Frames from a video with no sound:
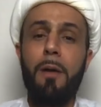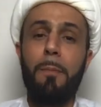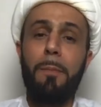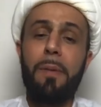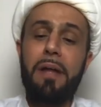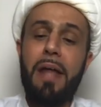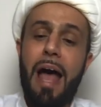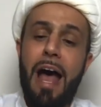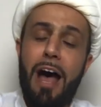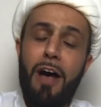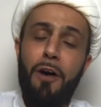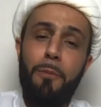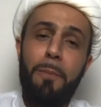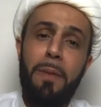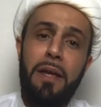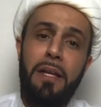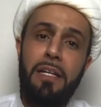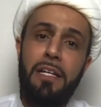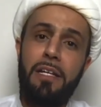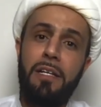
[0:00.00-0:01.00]
but how
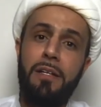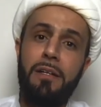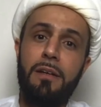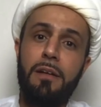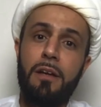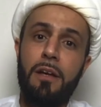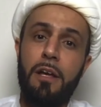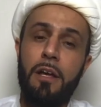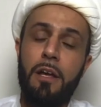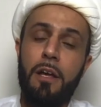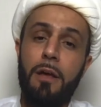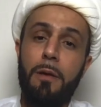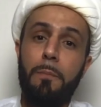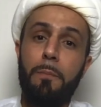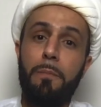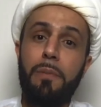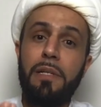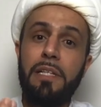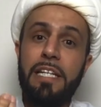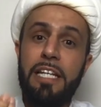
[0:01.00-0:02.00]
many
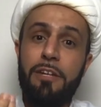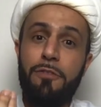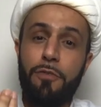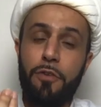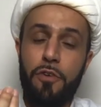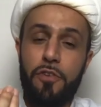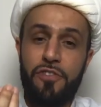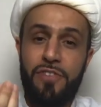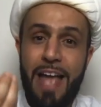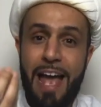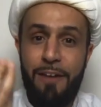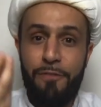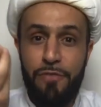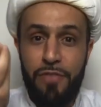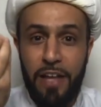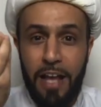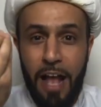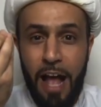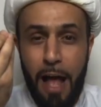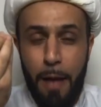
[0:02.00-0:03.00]
believers
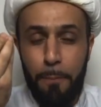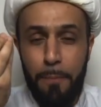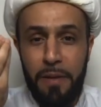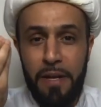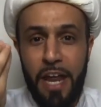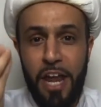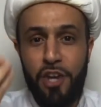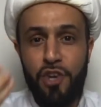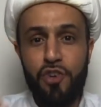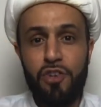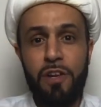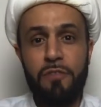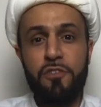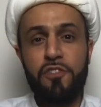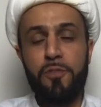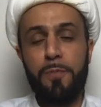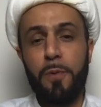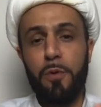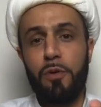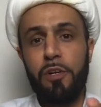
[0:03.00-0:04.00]
have the combination of
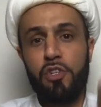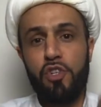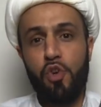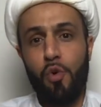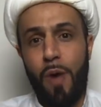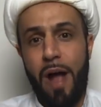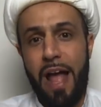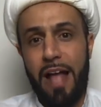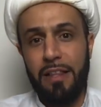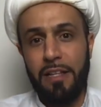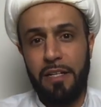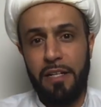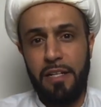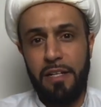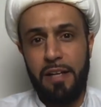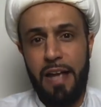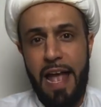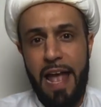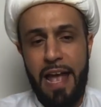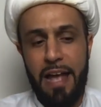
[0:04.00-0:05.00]

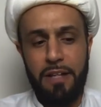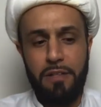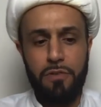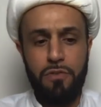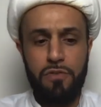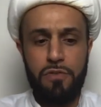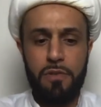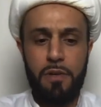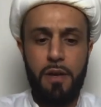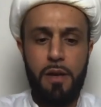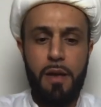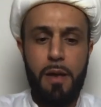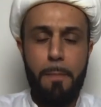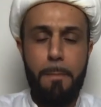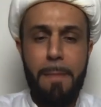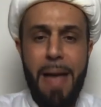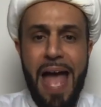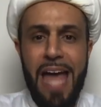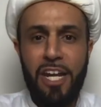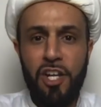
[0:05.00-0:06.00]
spirituality and
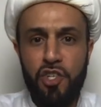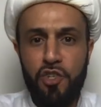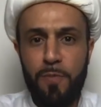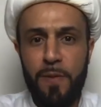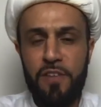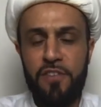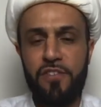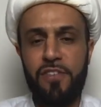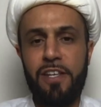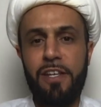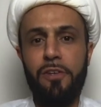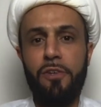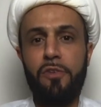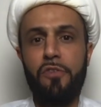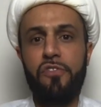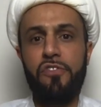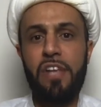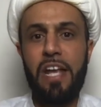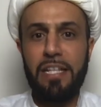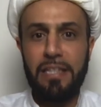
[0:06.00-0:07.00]
management
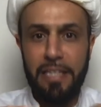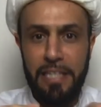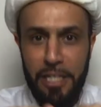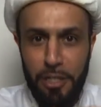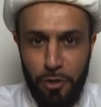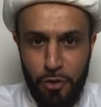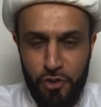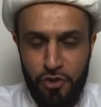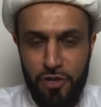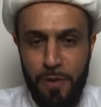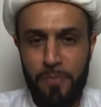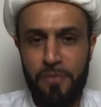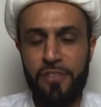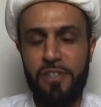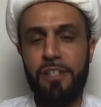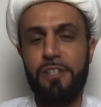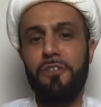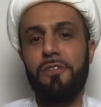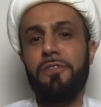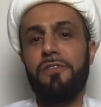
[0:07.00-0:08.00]
skills and leadership
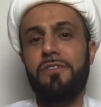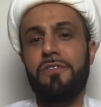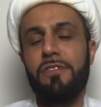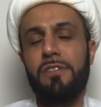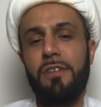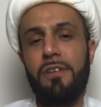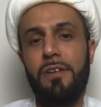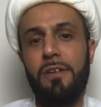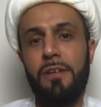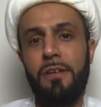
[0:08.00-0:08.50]
skills